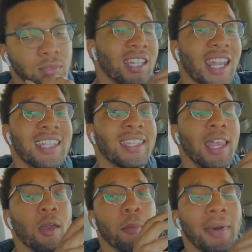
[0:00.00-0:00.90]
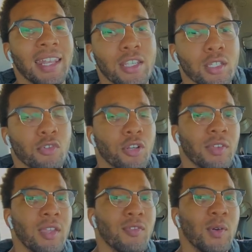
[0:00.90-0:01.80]
The next thing, that money is the root of
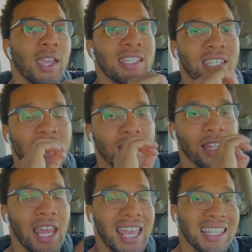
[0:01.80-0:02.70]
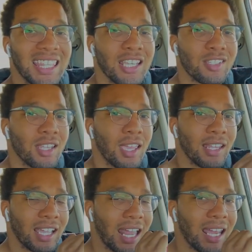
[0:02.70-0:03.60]
evil, is, is uh, thinks that
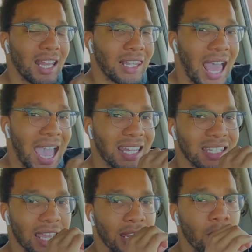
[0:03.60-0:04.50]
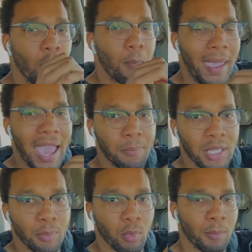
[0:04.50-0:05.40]
it kind of aligns that bad
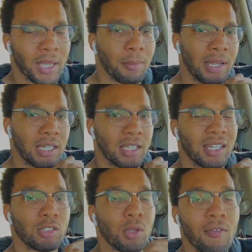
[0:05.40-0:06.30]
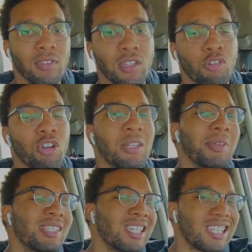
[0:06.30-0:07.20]
people make money, that you have to, in order to be
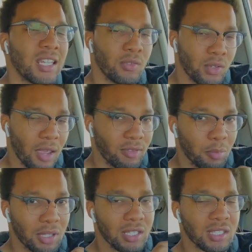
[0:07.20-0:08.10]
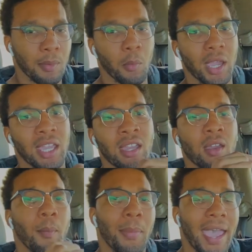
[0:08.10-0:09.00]
successful, you have to be some way
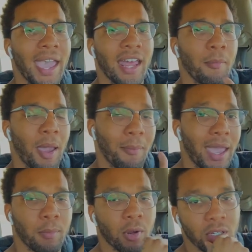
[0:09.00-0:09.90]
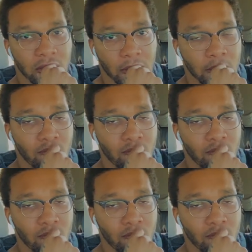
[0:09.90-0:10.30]
bad, a, a bad person.